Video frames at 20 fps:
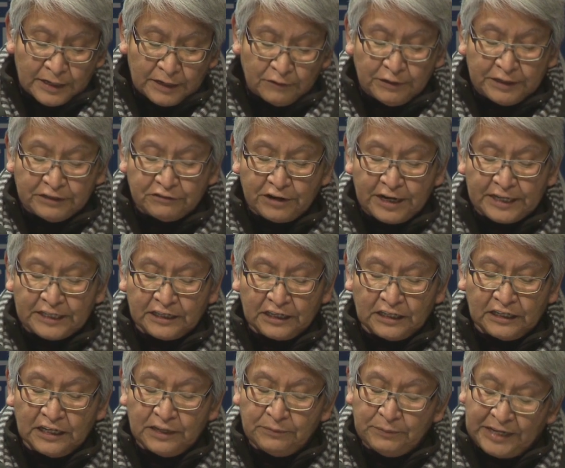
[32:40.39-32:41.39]
and we tried to
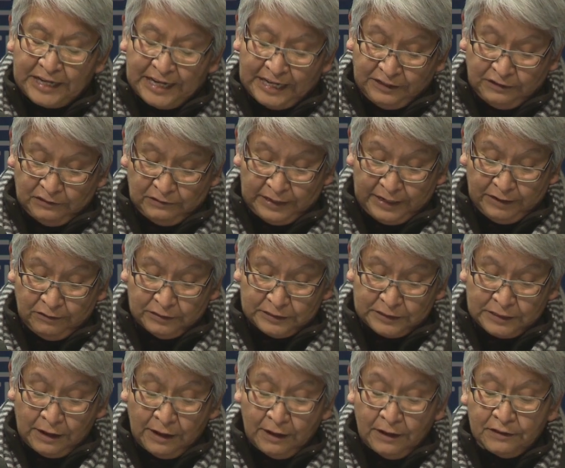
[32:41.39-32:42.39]
eliminate your
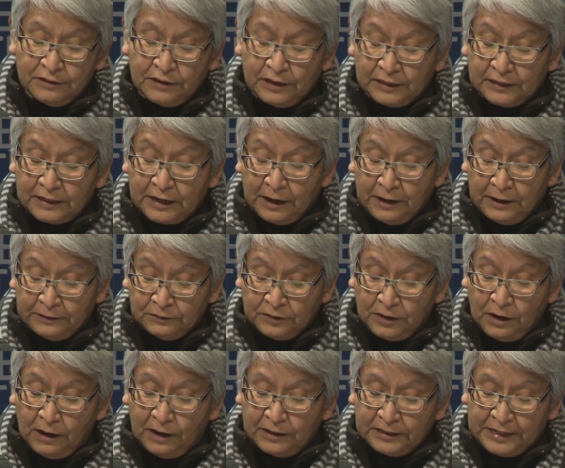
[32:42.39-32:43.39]
language that
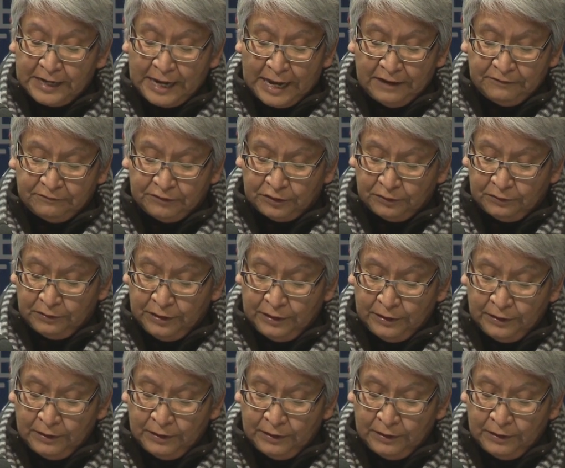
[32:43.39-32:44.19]
God gave you,